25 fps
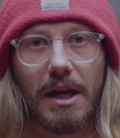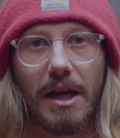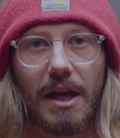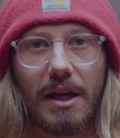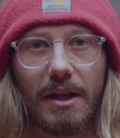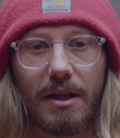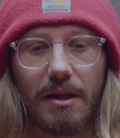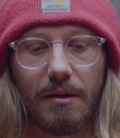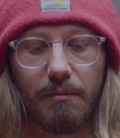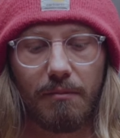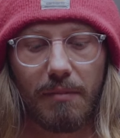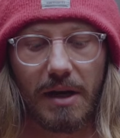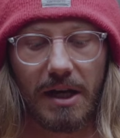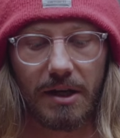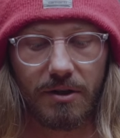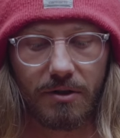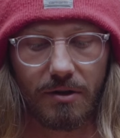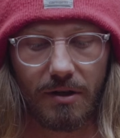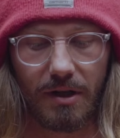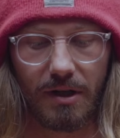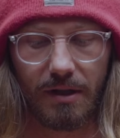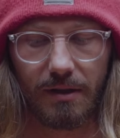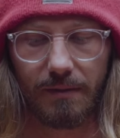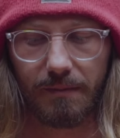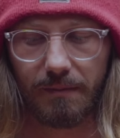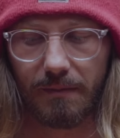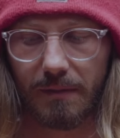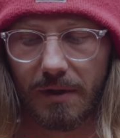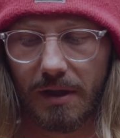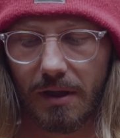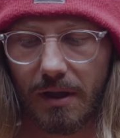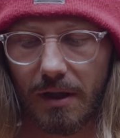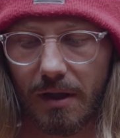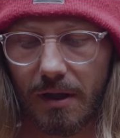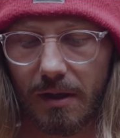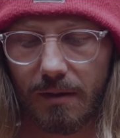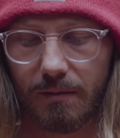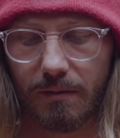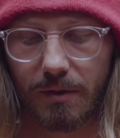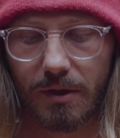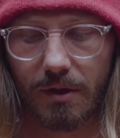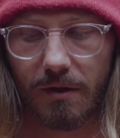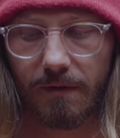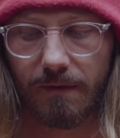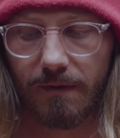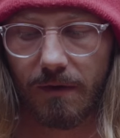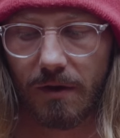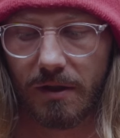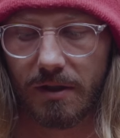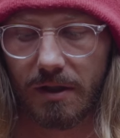Hadean battery.
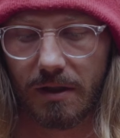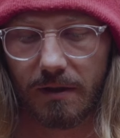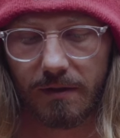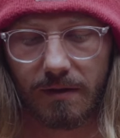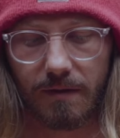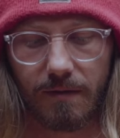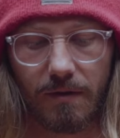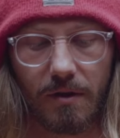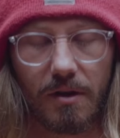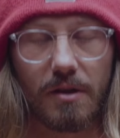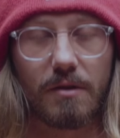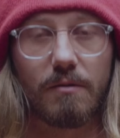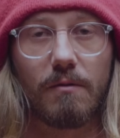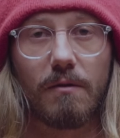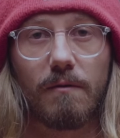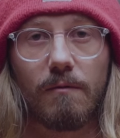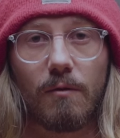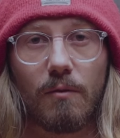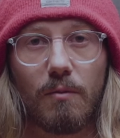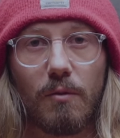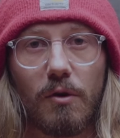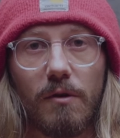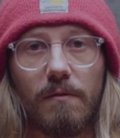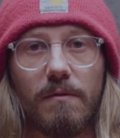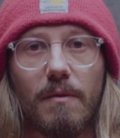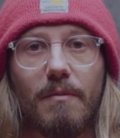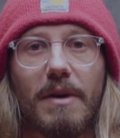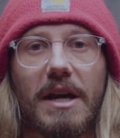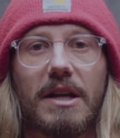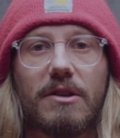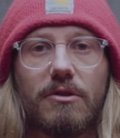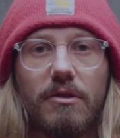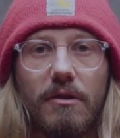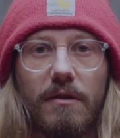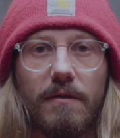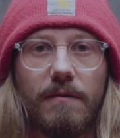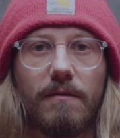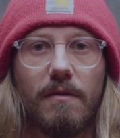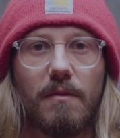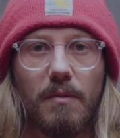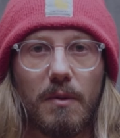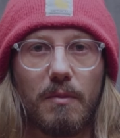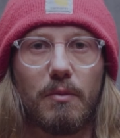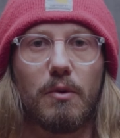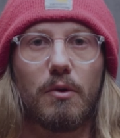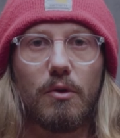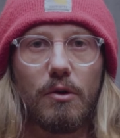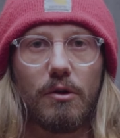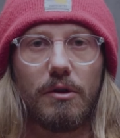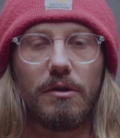So first things first, we've removed the battery from
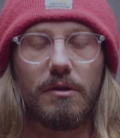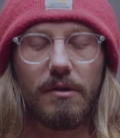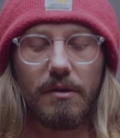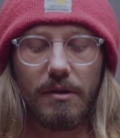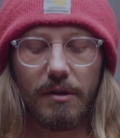the board.